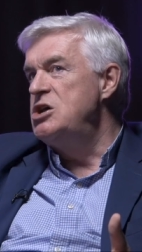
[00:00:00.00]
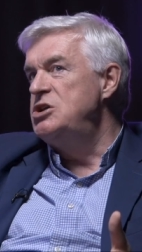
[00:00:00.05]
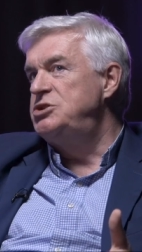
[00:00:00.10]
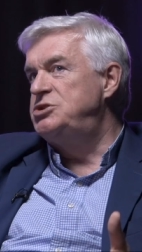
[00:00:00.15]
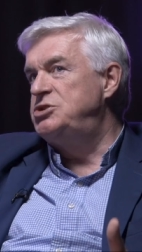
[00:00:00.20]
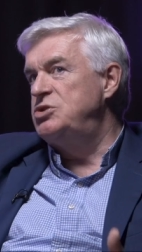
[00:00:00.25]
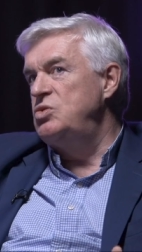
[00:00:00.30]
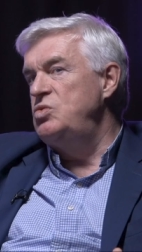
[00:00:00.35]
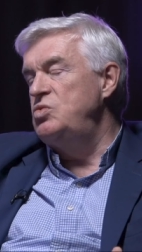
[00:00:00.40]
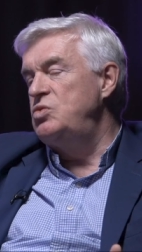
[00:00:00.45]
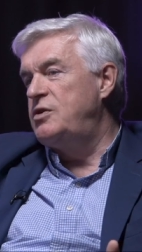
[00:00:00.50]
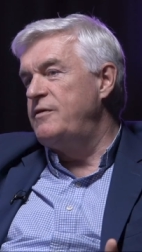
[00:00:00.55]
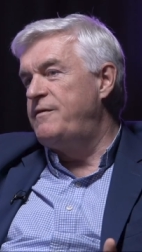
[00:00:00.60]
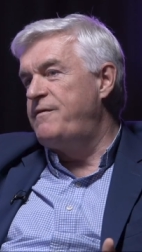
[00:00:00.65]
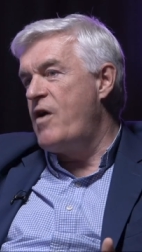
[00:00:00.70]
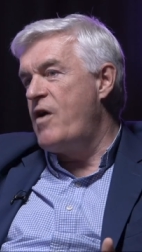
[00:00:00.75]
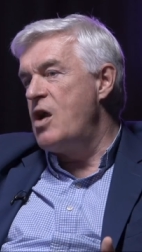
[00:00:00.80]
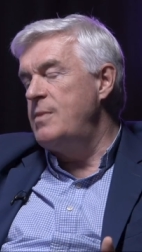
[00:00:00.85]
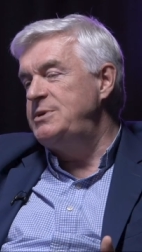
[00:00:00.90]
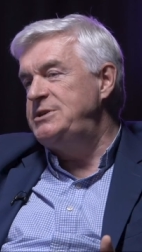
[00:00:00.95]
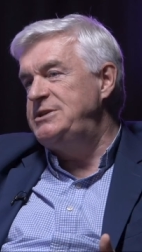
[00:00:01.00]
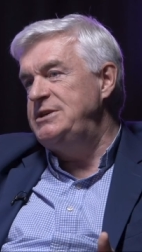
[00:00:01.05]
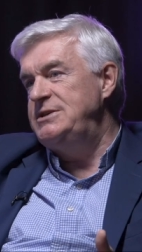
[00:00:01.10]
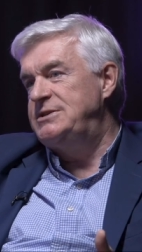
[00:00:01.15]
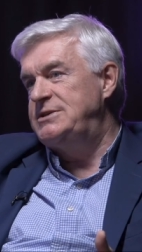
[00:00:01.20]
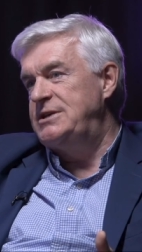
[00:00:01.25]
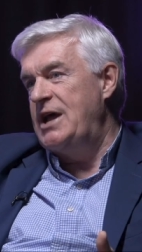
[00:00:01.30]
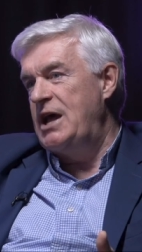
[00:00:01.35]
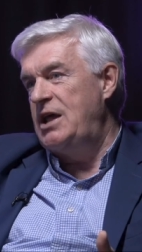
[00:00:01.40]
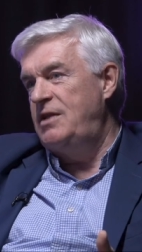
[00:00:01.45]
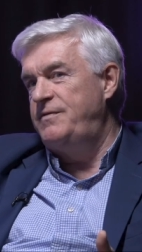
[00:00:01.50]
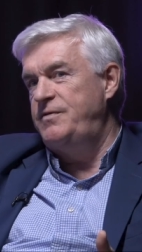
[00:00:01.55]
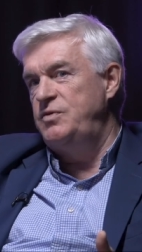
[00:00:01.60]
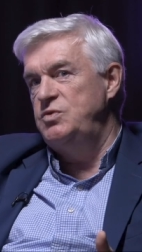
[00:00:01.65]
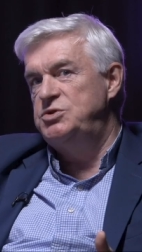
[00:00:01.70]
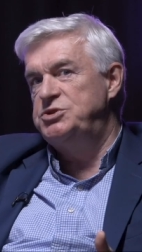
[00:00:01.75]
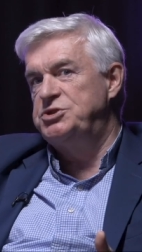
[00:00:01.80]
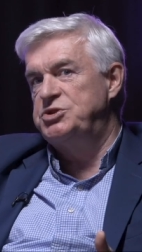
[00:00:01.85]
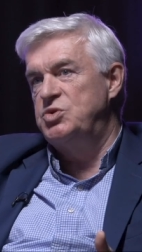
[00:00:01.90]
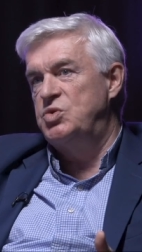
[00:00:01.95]
So the pharmacies and health
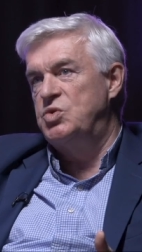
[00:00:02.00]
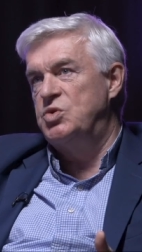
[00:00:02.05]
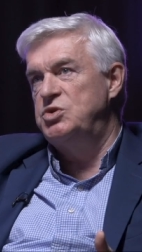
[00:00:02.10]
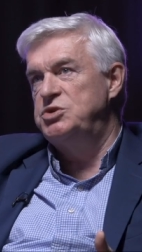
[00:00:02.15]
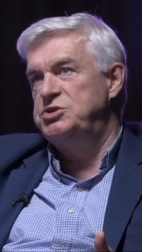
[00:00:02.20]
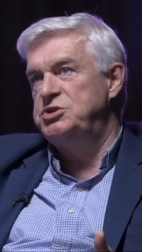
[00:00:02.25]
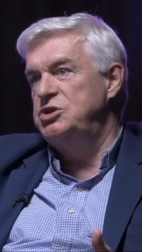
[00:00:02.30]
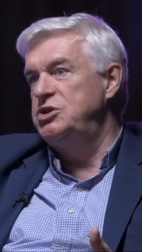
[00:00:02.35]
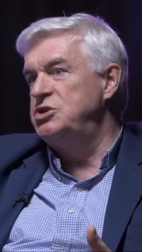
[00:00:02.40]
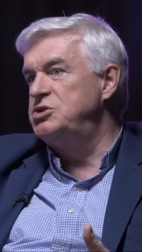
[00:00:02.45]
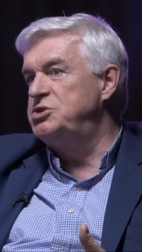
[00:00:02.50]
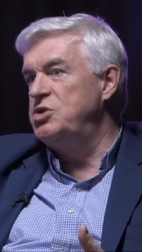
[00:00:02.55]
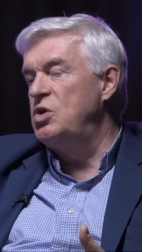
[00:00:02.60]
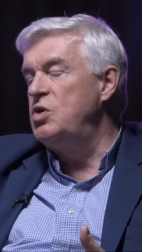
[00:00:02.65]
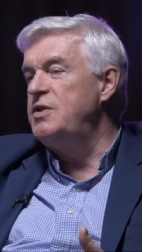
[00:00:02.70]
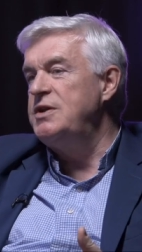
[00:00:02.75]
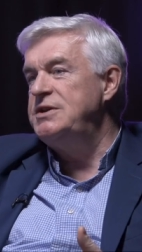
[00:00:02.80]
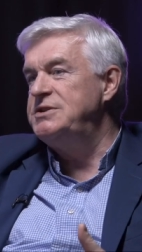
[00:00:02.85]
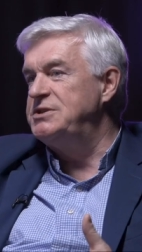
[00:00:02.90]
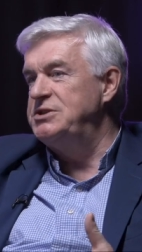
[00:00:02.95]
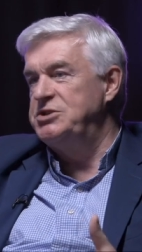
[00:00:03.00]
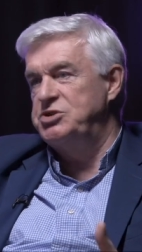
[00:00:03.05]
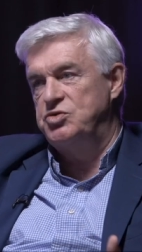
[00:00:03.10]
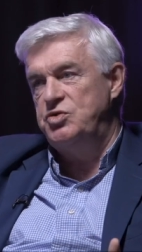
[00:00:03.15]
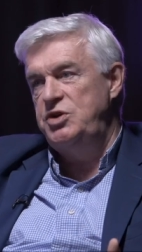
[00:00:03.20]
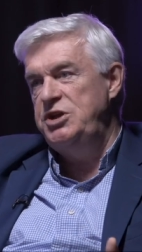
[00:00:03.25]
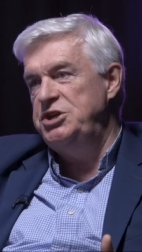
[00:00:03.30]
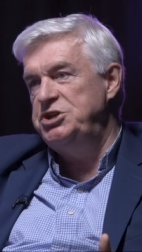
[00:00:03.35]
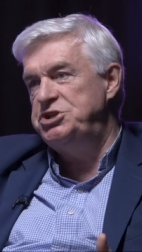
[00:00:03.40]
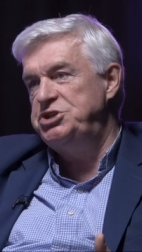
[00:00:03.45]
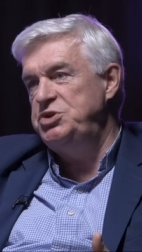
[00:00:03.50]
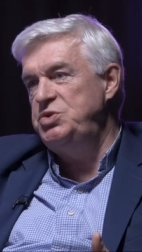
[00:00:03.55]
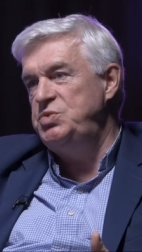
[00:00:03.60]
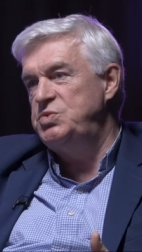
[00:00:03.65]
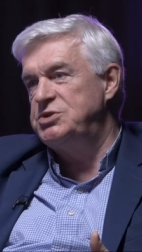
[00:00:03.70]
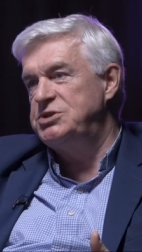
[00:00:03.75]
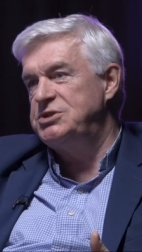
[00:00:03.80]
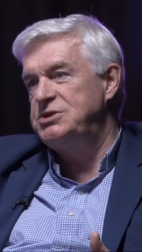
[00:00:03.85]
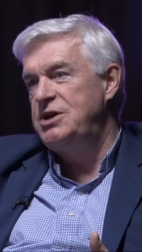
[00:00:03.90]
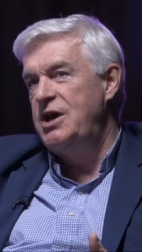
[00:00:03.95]
food stores saw this as green
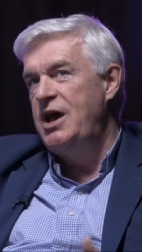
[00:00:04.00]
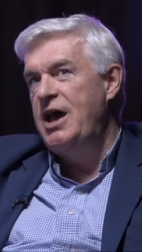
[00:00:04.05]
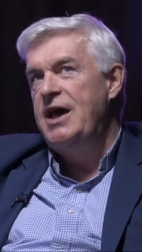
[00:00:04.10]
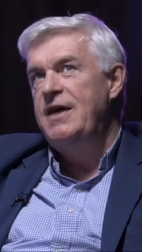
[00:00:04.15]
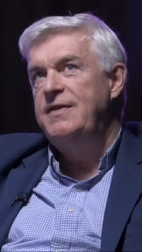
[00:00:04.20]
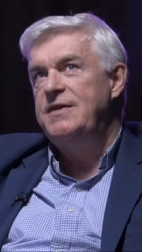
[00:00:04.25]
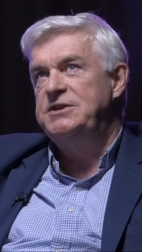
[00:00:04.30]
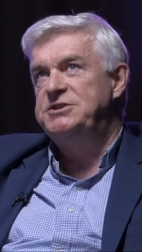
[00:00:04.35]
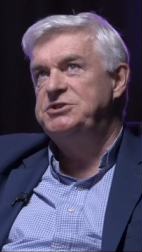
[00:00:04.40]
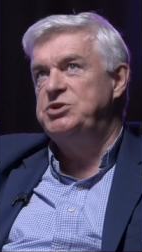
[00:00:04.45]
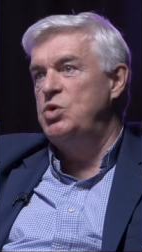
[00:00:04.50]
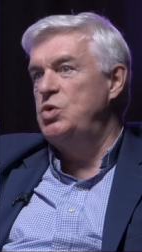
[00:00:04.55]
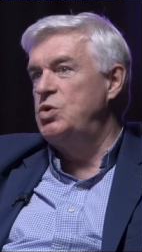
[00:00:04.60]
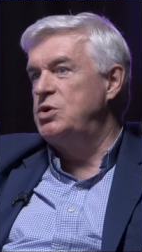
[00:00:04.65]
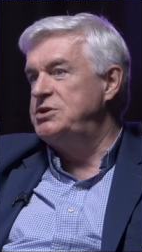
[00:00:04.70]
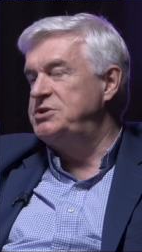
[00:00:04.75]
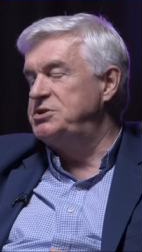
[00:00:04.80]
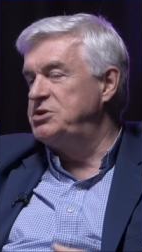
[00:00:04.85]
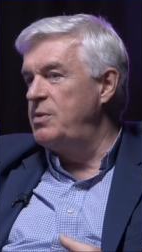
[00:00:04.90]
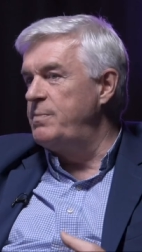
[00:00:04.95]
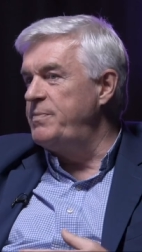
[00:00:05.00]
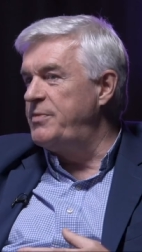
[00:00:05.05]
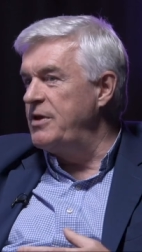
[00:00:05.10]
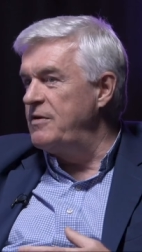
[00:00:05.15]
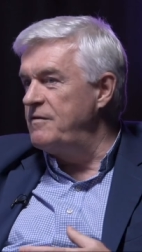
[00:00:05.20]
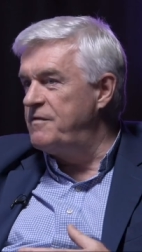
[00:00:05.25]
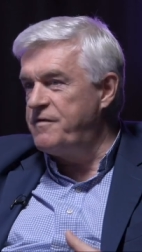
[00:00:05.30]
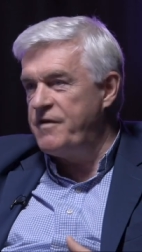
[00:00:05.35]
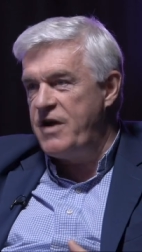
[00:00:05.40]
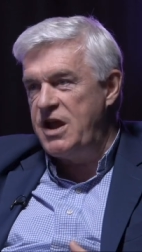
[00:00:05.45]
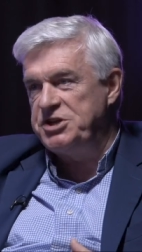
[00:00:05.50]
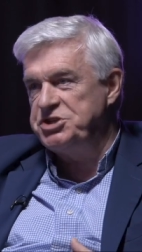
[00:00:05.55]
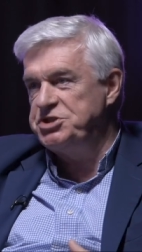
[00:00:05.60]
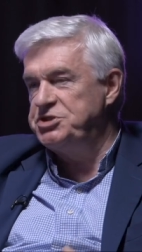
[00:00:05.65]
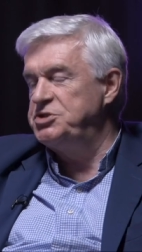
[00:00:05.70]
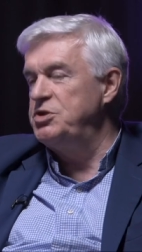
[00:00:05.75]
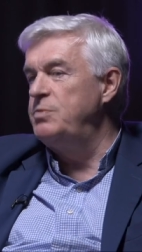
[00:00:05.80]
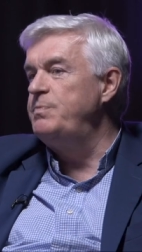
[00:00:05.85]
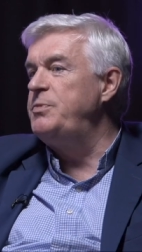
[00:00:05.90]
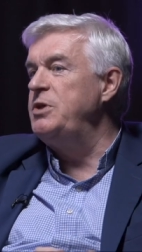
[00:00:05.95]
shoots. They saw it as something fresh,
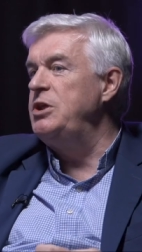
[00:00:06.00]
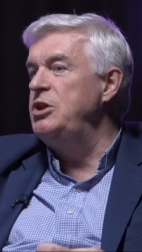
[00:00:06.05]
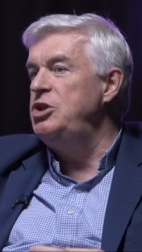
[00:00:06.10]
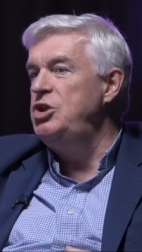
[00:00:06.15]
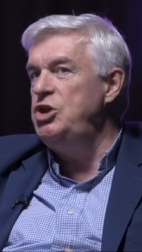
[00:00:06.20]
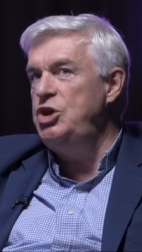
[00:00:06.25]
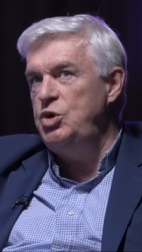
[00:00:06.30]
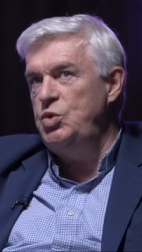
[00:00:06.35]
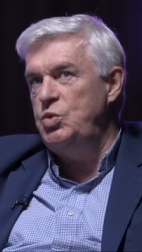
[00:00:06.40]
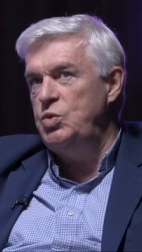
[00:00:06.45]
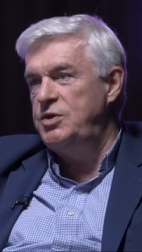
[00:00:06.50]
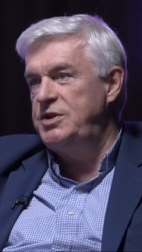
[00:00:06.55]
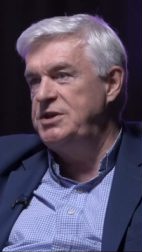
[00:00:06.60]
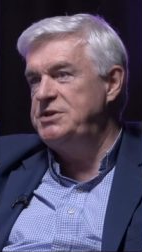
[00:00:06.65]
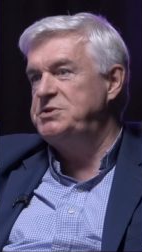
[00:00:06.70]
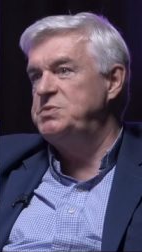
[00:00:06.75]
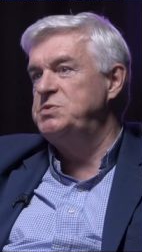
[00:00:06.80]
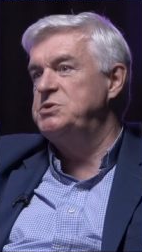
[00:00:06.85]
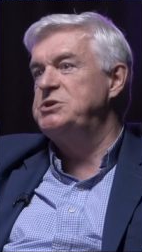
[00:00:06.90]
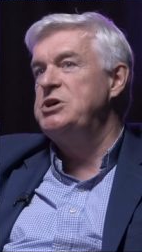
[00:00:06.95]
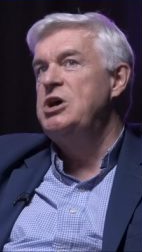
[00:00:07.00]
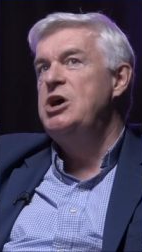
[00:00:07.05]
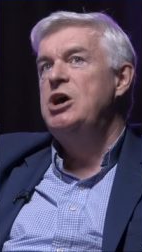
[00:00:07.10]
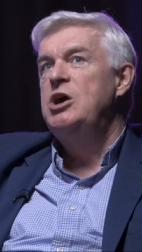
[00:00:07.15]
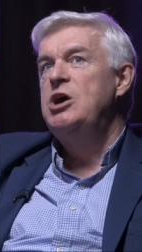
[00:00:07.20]
something new. This was...